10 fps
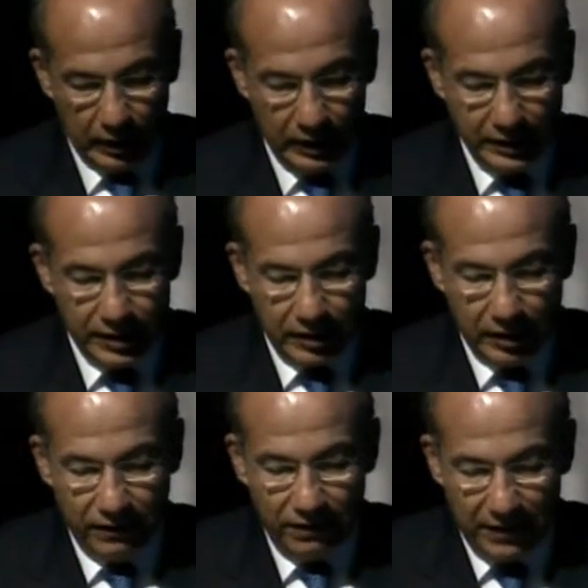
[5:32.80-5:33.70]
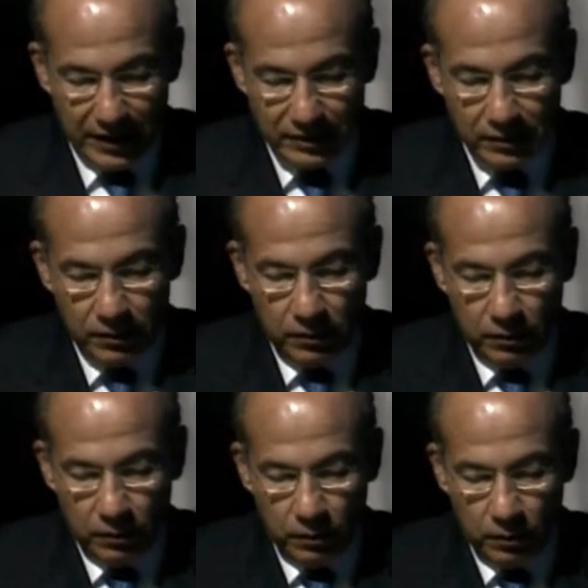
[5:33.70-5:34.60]
literally bent
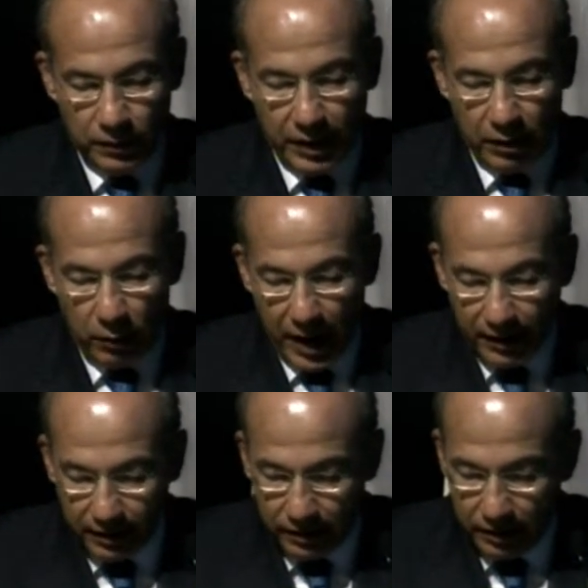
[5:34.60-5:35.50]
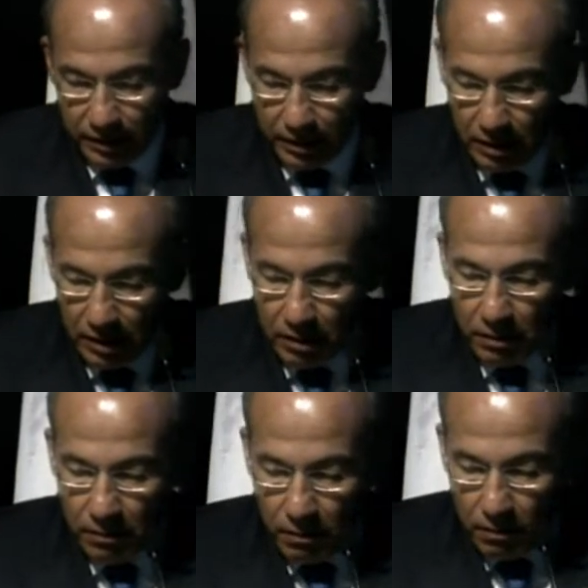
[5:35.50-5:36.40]
with their weight,
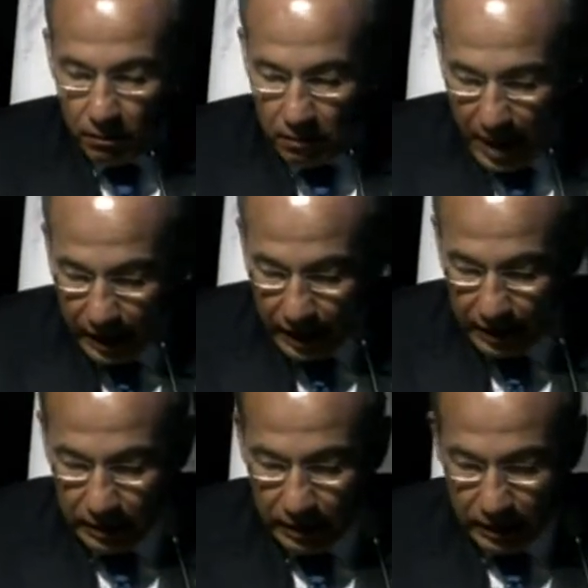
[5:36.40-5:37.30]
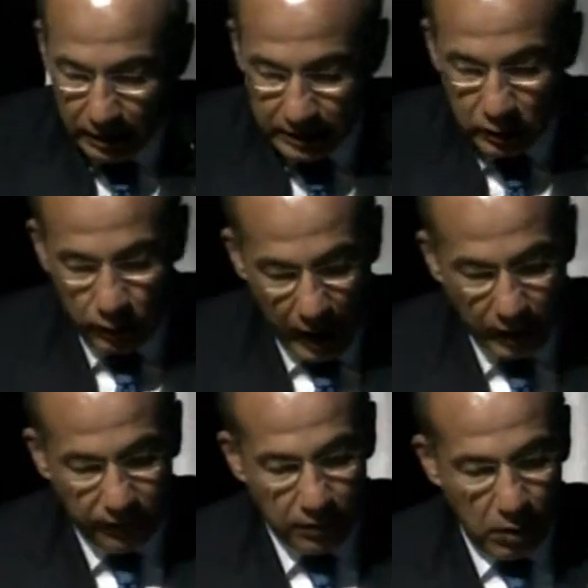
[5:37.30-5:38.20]
making this
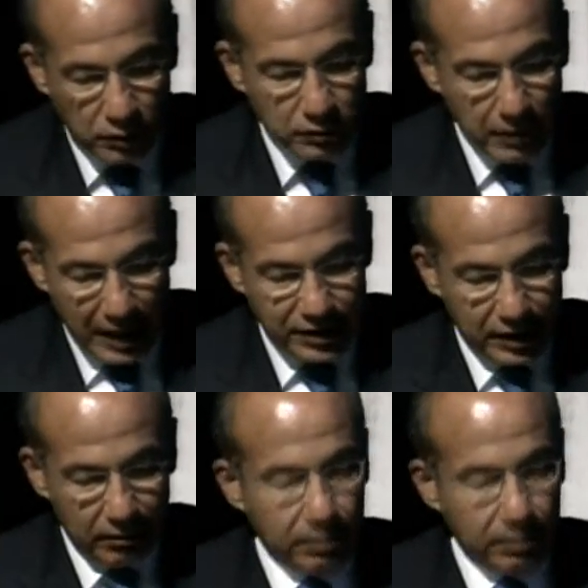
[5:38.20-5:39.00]
one of the most magical